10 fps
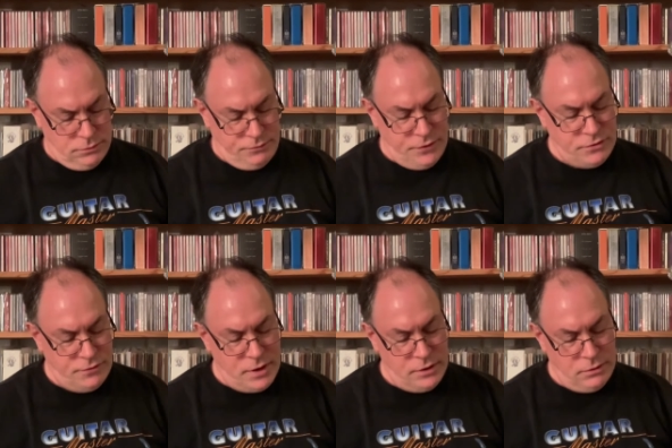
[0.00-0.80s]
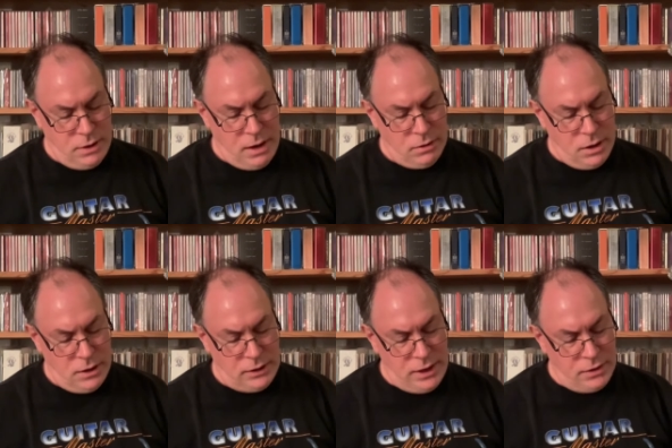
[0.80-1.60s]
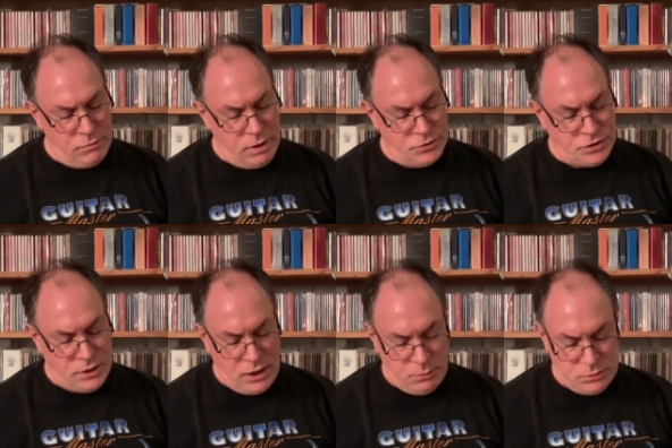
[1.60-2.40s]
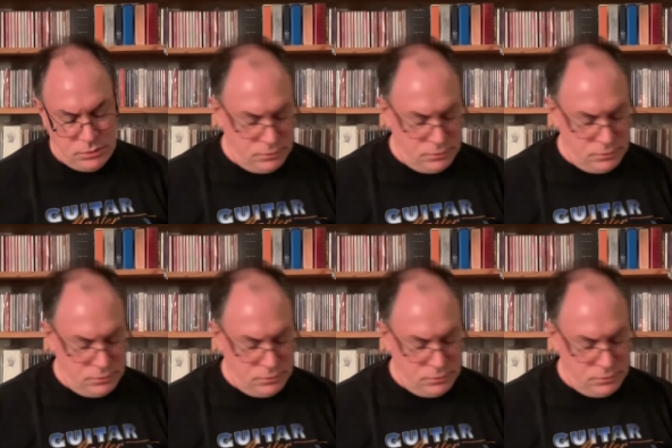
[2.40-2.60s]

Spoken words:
Face value, out on Atlantic Records and Tapes.